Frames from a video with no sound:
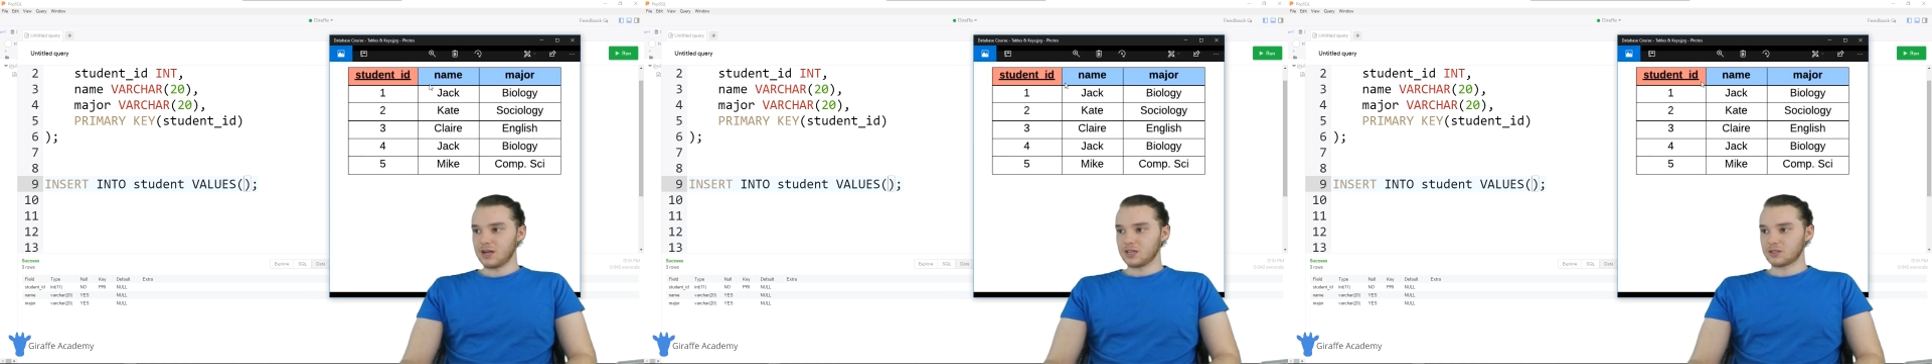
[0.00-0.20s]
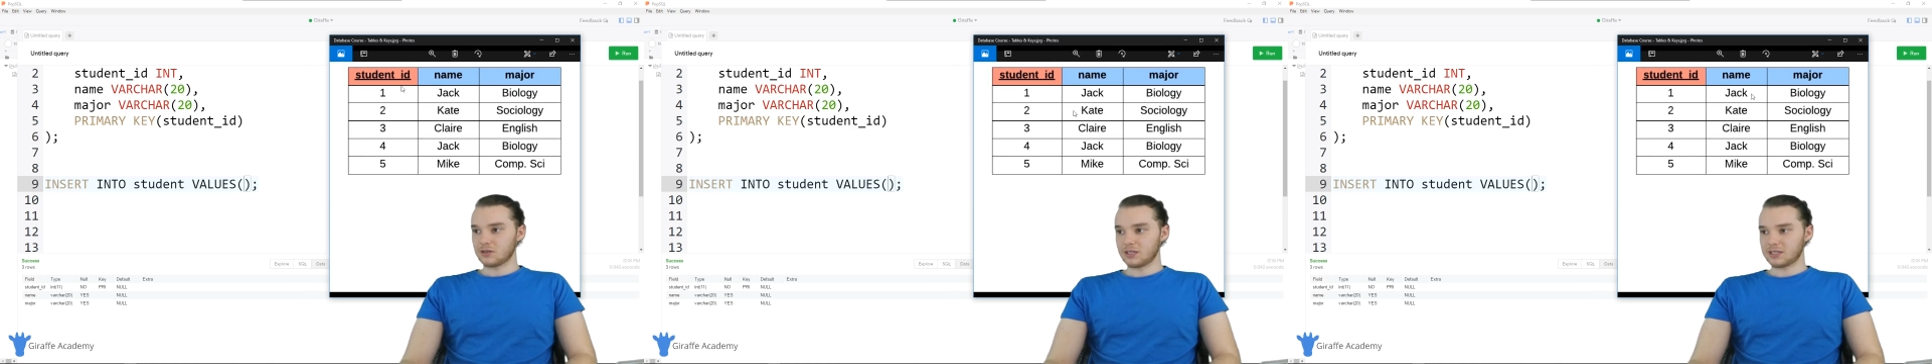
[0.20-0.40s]

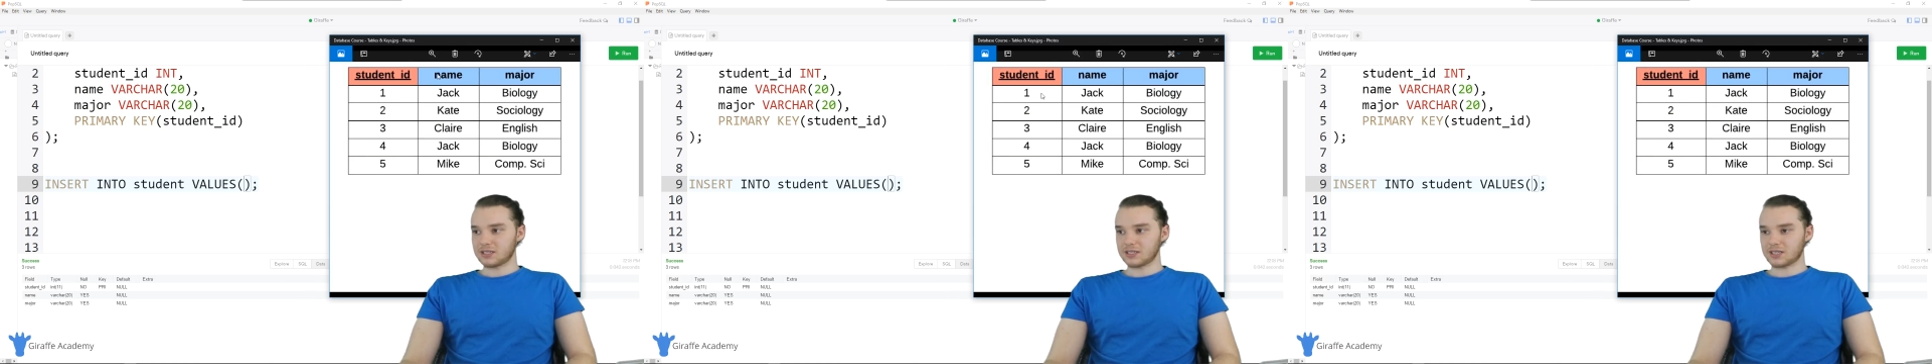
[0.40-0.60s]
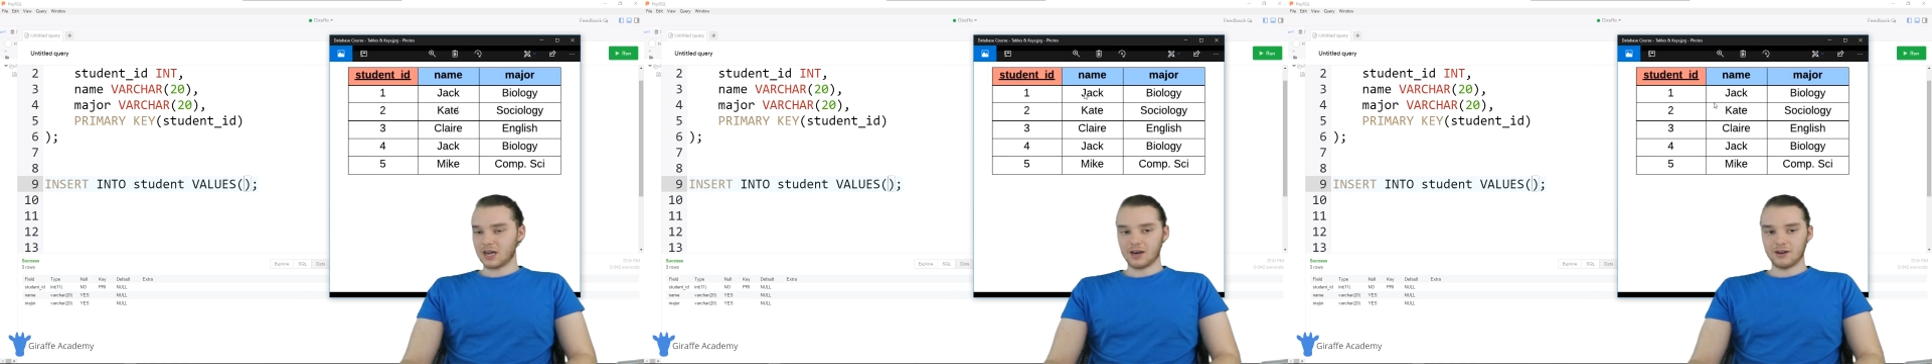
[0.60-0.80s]
So this
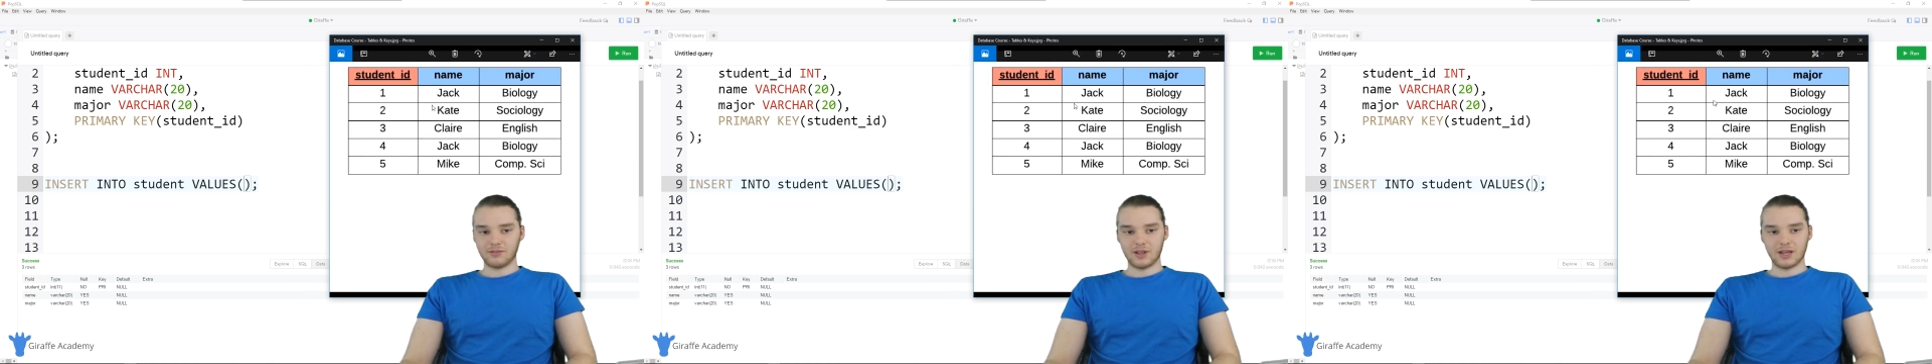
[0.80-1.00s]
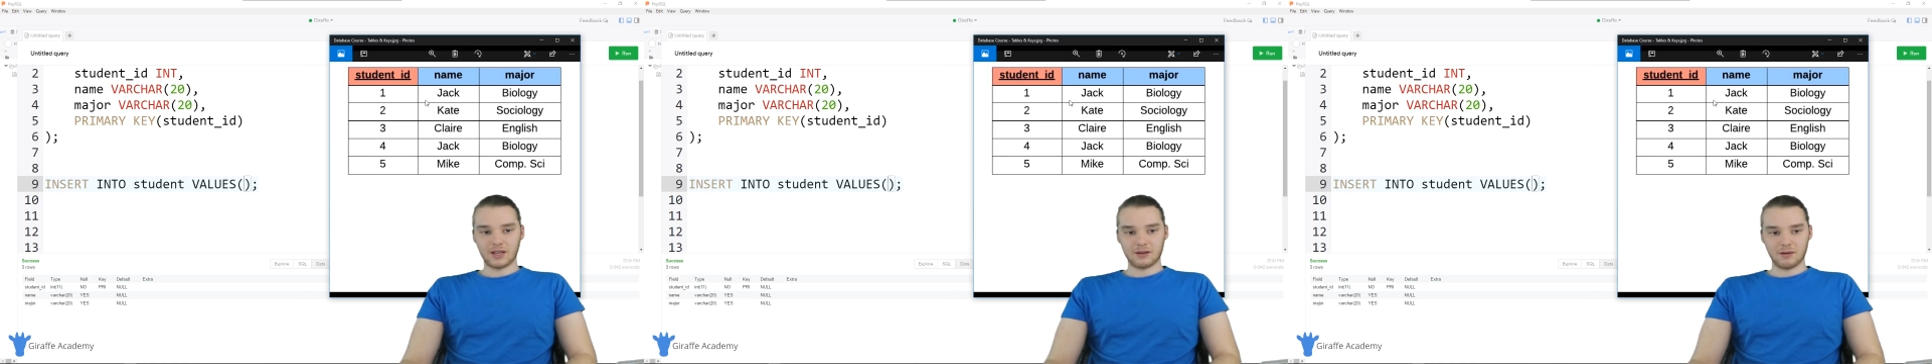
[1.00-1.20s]
is kind of
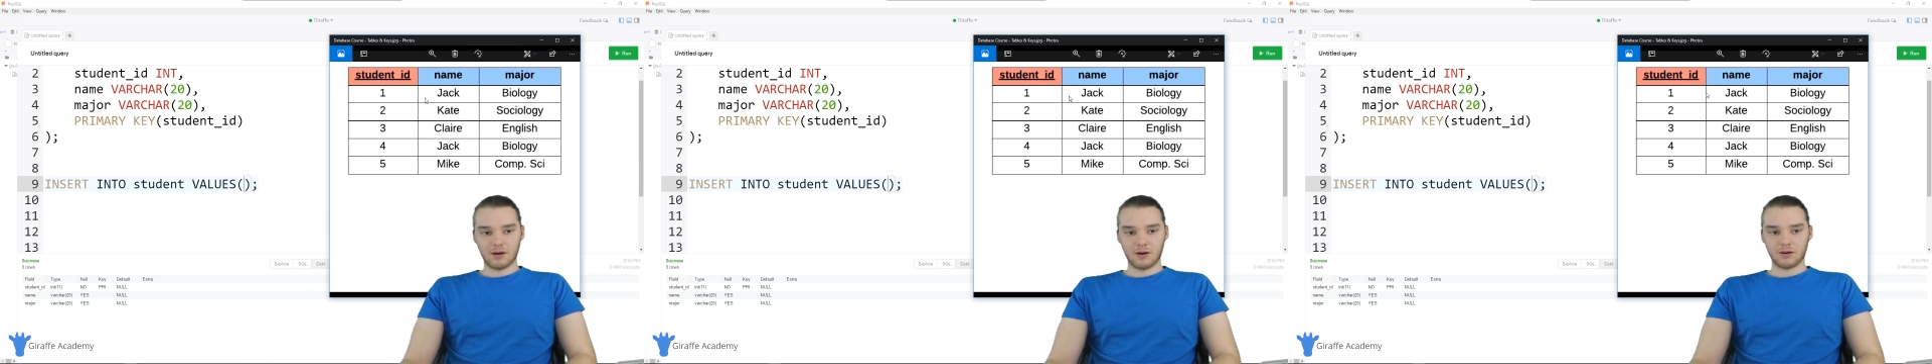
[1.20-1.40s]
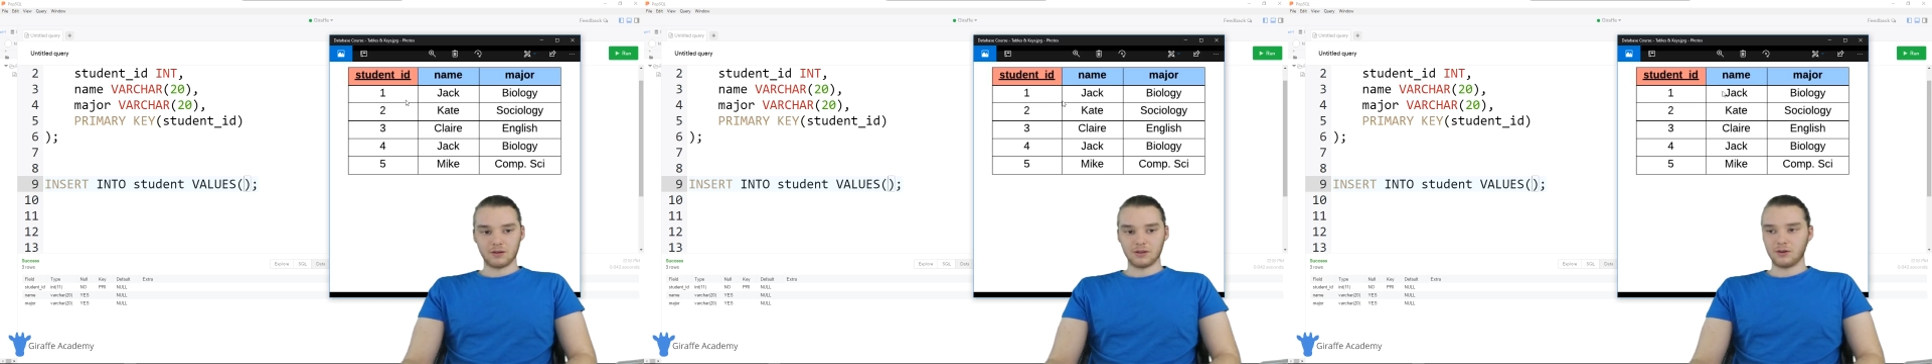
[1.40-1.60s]
like
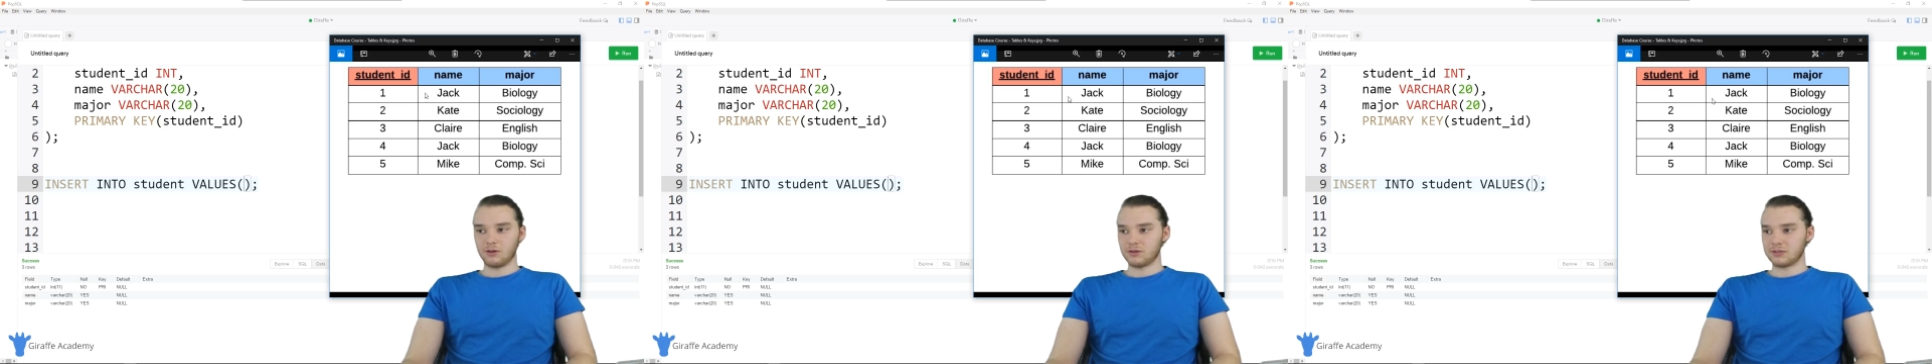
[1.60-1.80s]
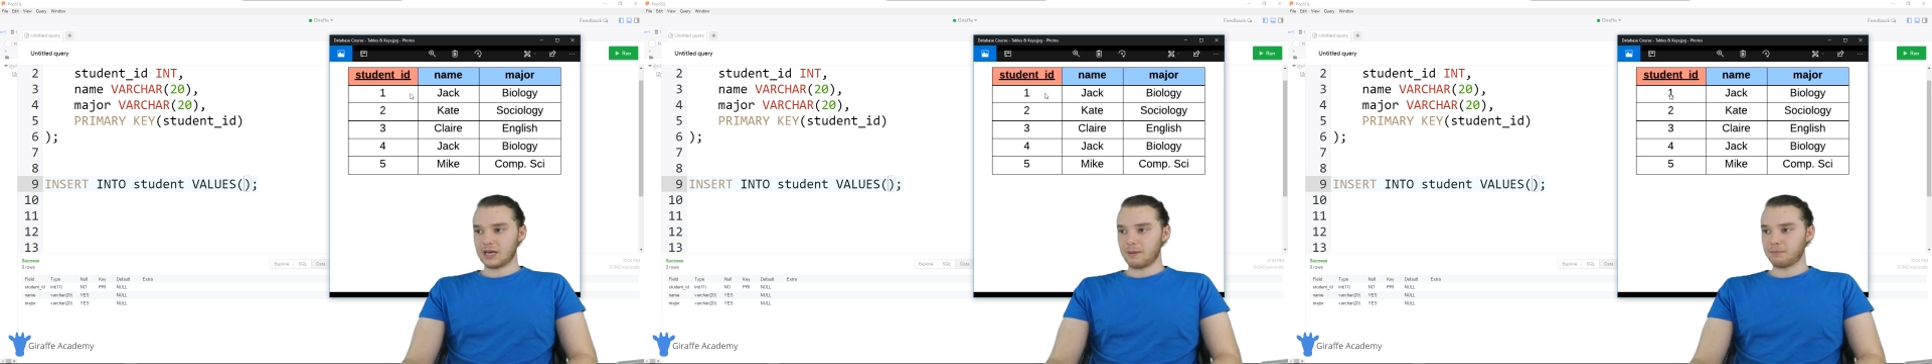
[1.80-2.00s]
our
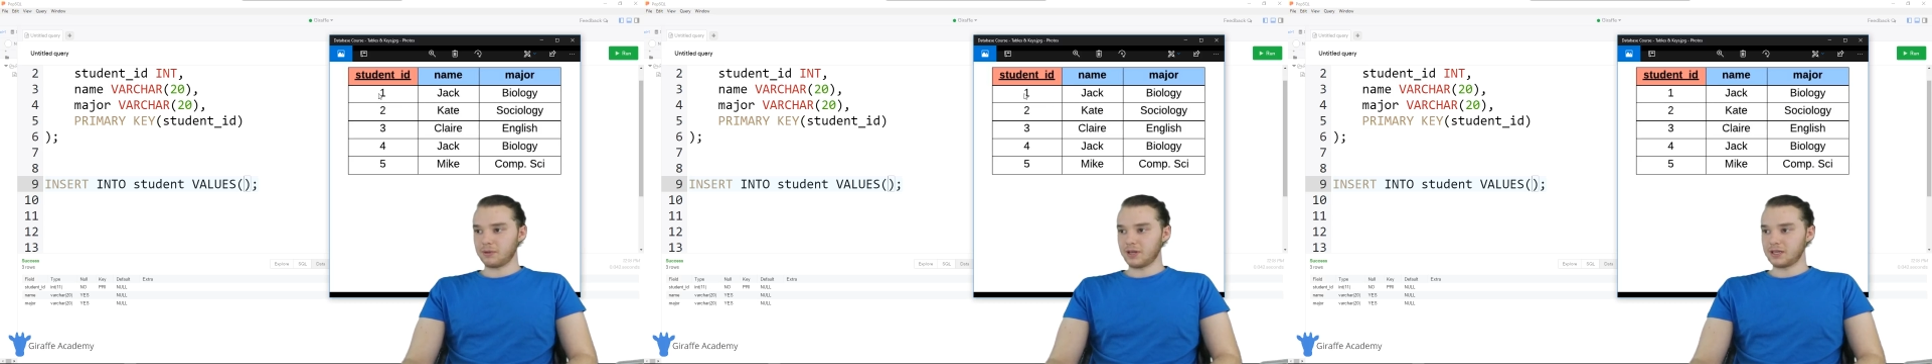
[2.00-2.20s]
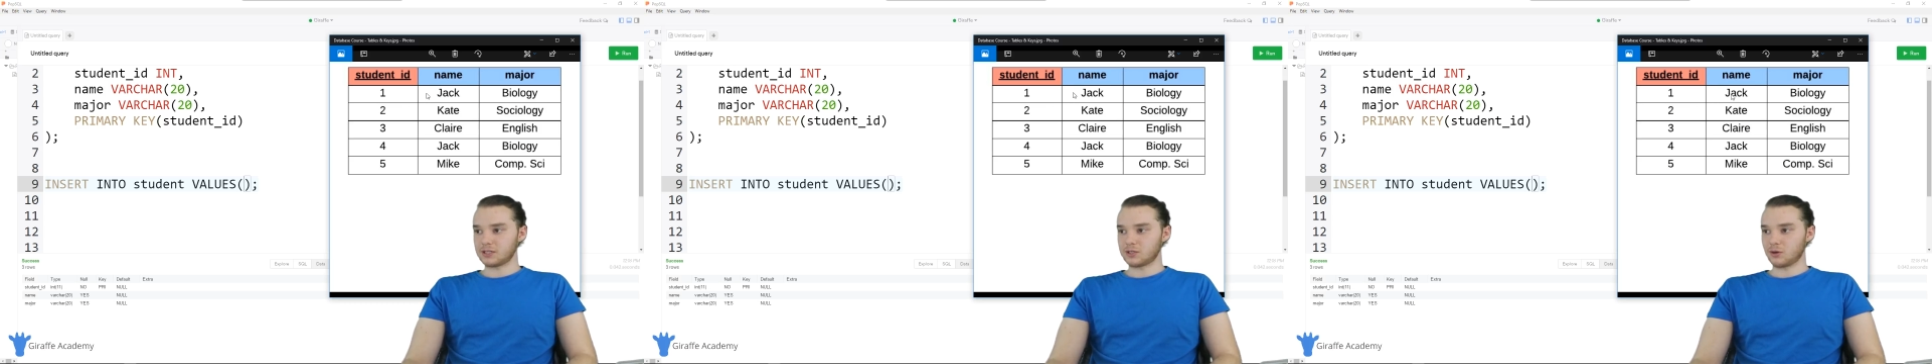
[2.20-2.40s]
little template.